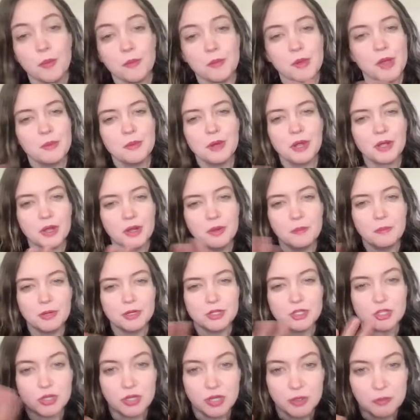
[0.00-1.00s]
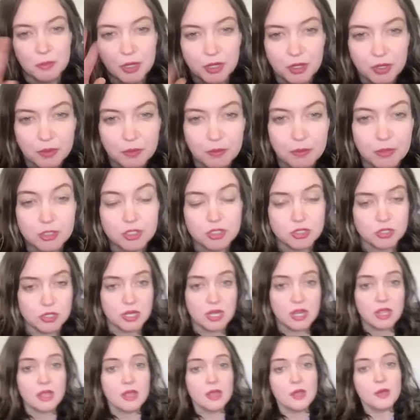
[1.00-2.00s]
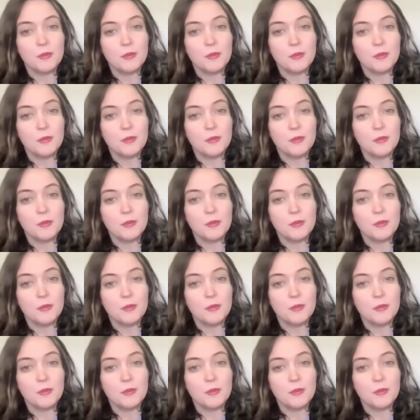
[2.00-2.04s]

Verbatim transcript: remember. I'm not going to butcher it. I'm not going to butcher it.